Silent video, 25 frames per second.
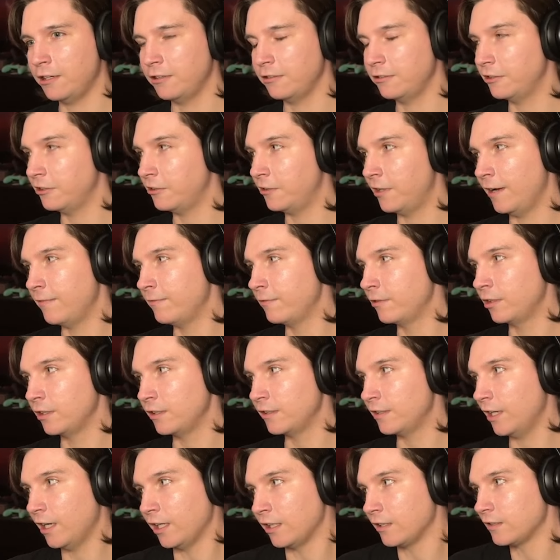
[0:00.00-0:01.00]
you don't have good
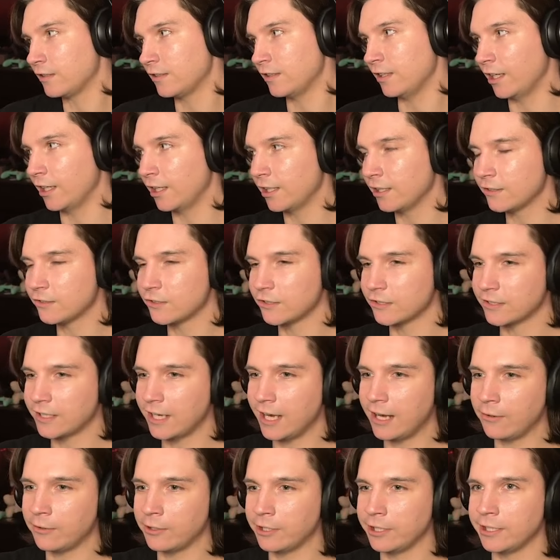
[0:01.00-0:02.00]
taste. Like, it's just
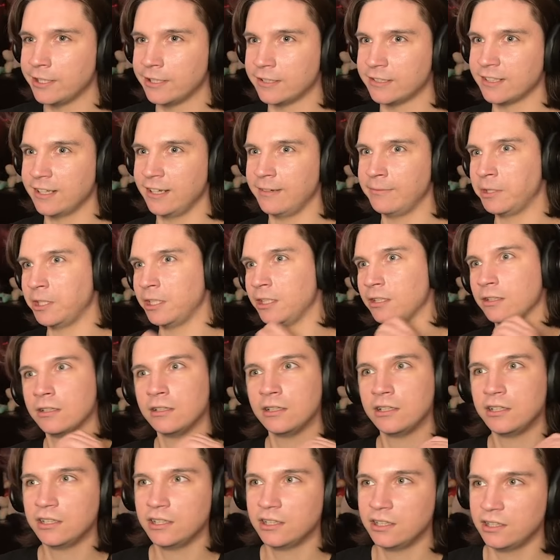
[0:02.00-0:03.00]
how it is. I mean,
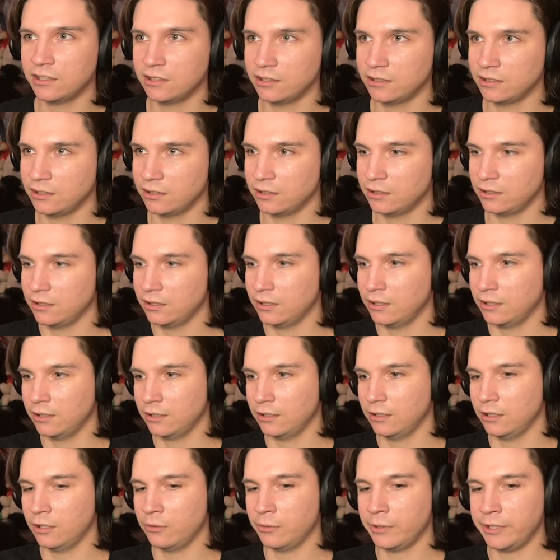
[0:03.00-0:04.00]

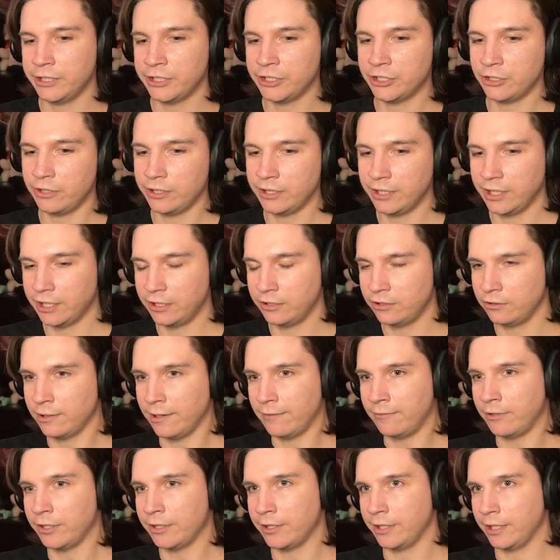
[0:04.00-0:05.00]
they're really showing they can do
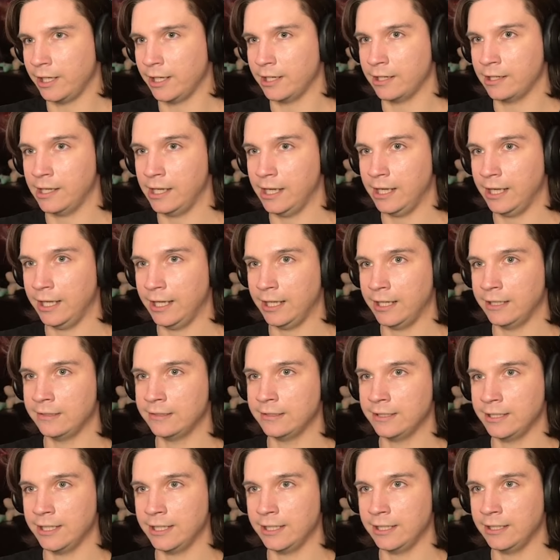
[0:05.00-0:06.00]
everything. And
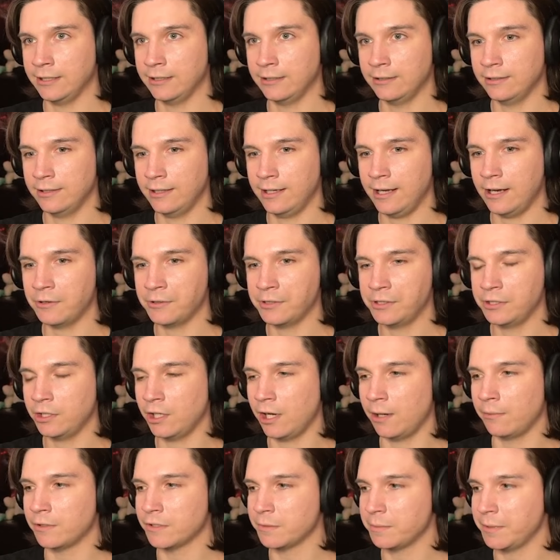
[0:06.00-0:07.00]
how can you
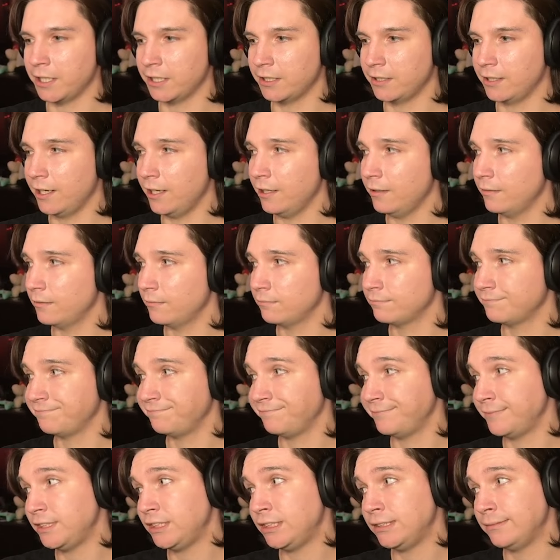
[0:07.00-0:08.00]
not respect that?
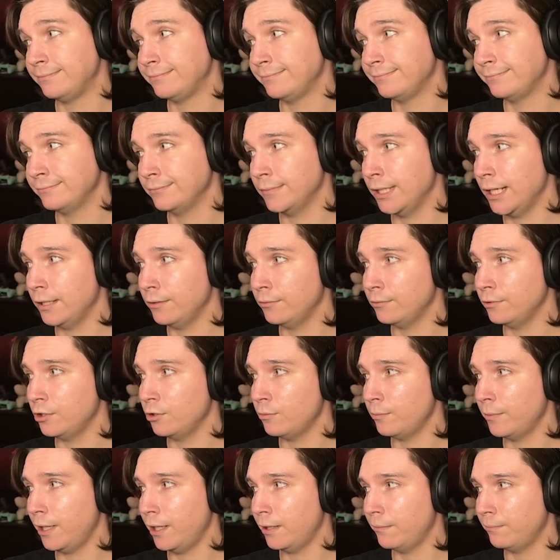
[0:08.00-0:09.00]
I don't know,
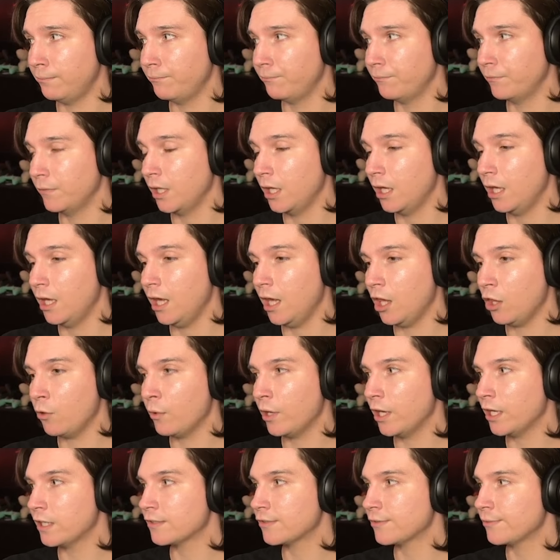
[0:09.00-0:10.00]
man.
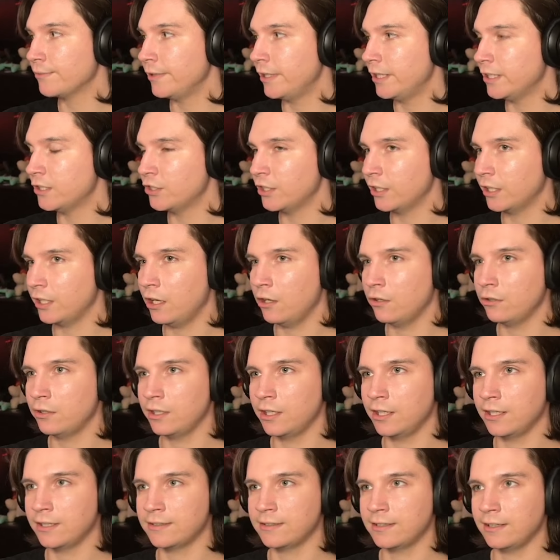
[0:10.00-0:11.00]
Anyways, let's check out
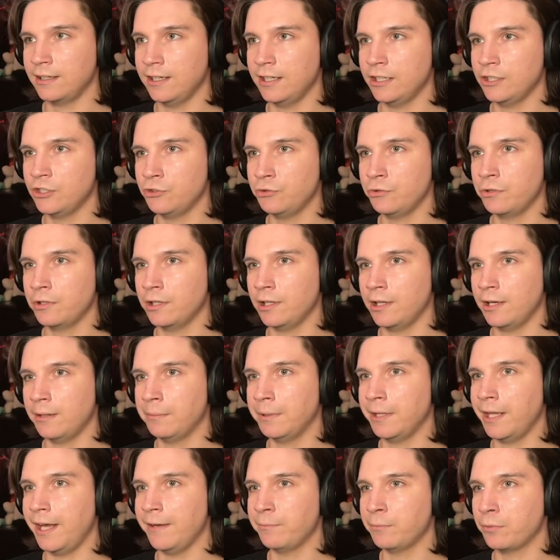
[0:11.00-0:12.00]
this Issue Club
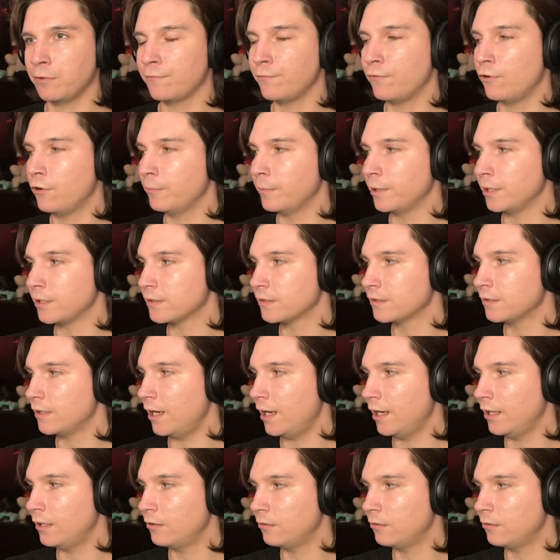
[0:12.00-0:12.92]
live performance. I